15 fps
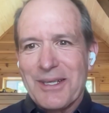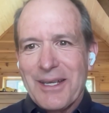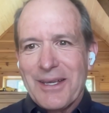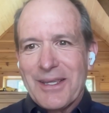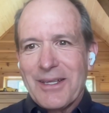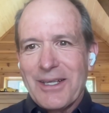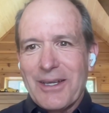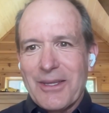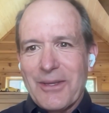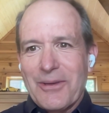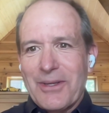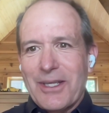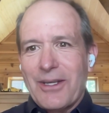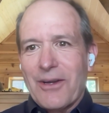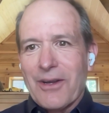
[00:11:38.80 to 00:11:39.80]

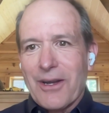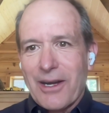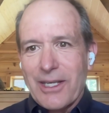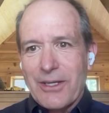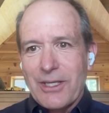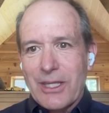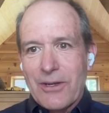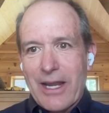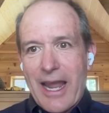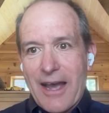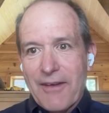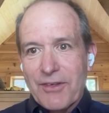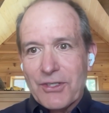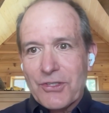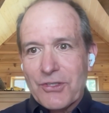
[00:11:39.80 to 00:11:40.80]
You're, you either
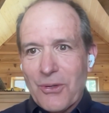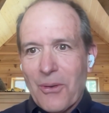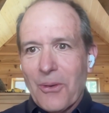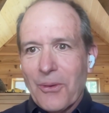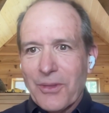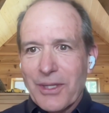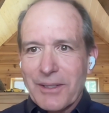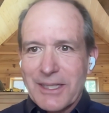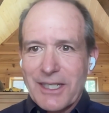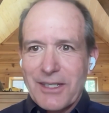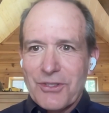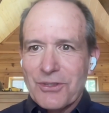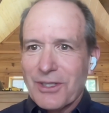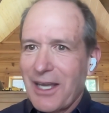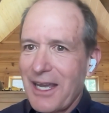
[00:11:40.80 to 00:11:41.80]
have a soul that gives
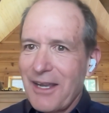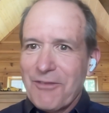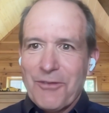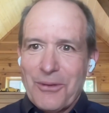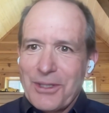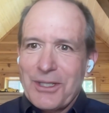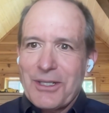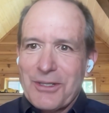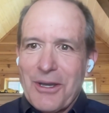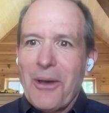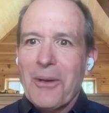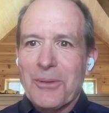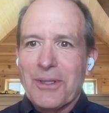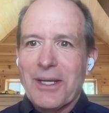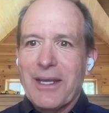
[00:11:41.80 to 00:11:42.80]
you life or you
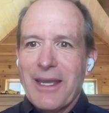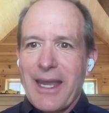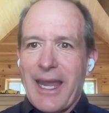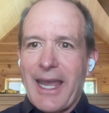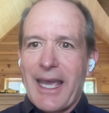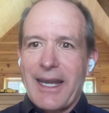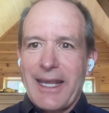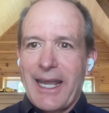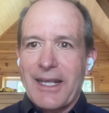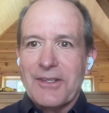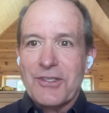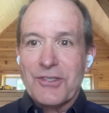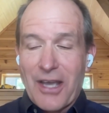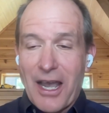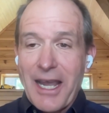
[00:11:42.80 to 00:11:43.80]
don't. And and
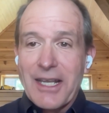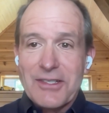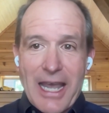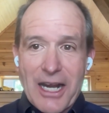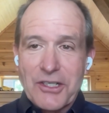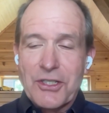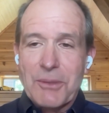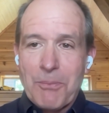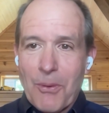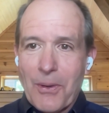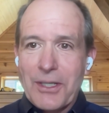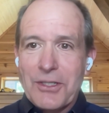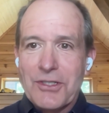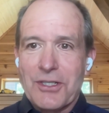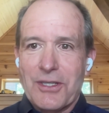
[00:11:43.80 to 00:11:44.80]
science actually
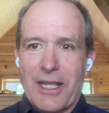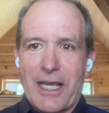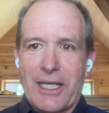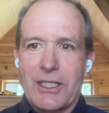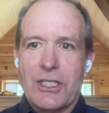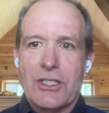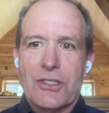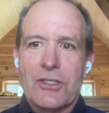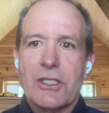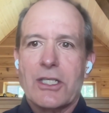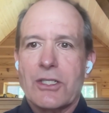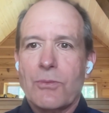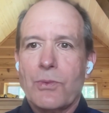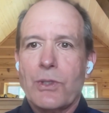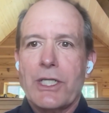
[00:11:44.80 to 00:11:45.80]
points to that. You just
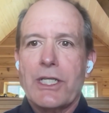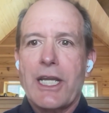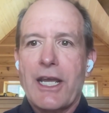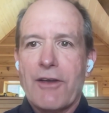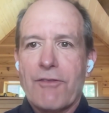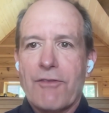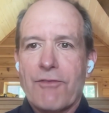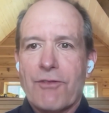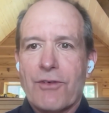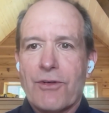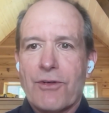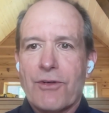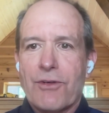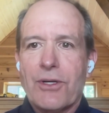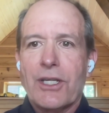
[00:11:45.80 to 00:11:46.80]
it, we
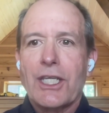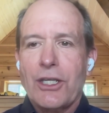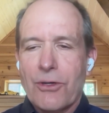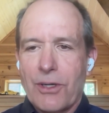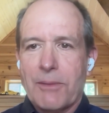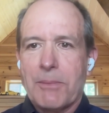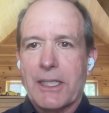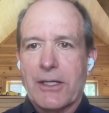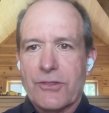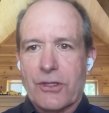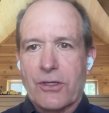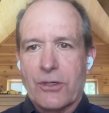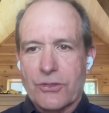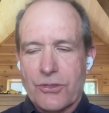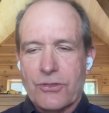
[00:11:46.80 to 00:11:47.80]
never hear it because
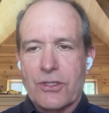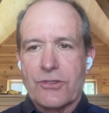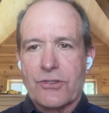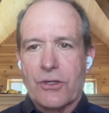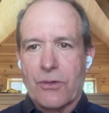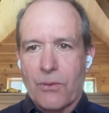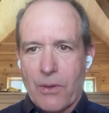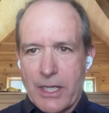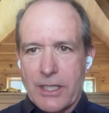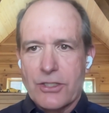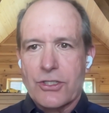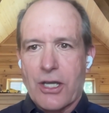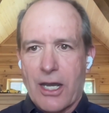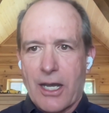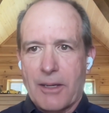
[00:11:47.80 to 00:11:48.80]
our culture does a great
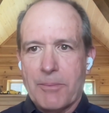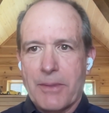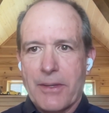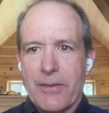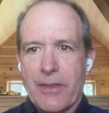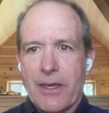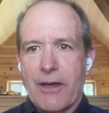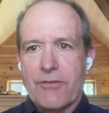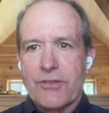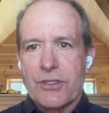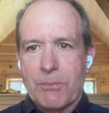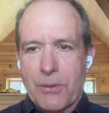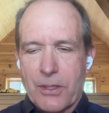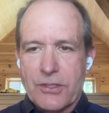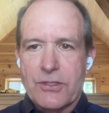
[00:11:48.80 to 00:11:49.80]
job of
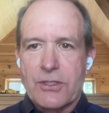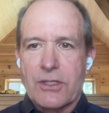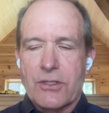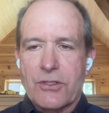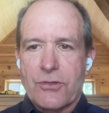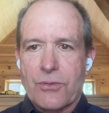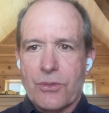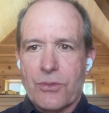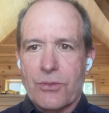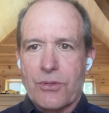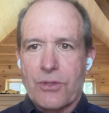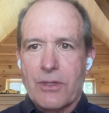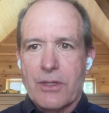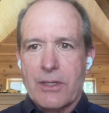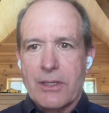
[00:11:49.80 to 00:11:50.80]
suppressing the truth,
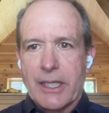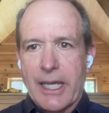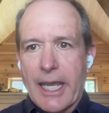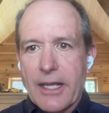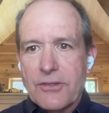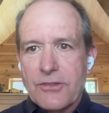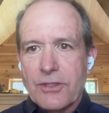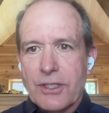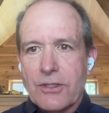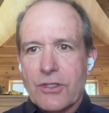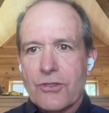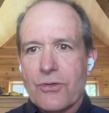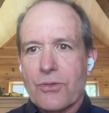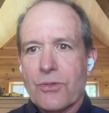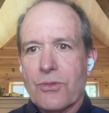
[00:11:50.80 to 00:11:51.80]
canceling the
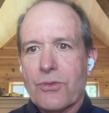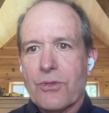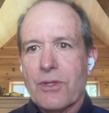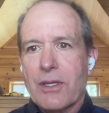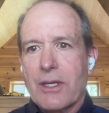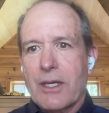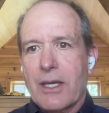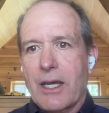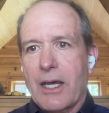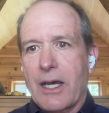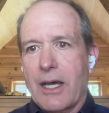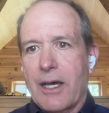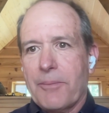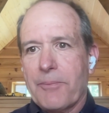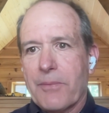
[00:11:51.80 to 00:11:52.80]
truth,
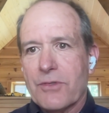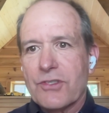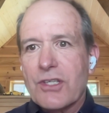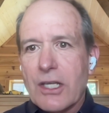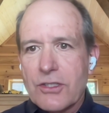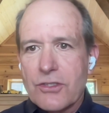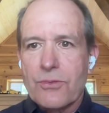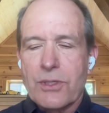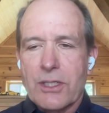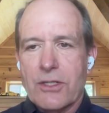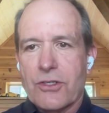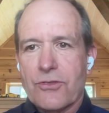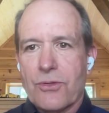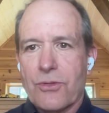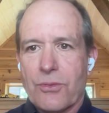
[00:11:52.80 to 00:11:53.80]
um, censoring
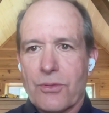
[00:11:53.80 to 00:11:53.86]
the truth.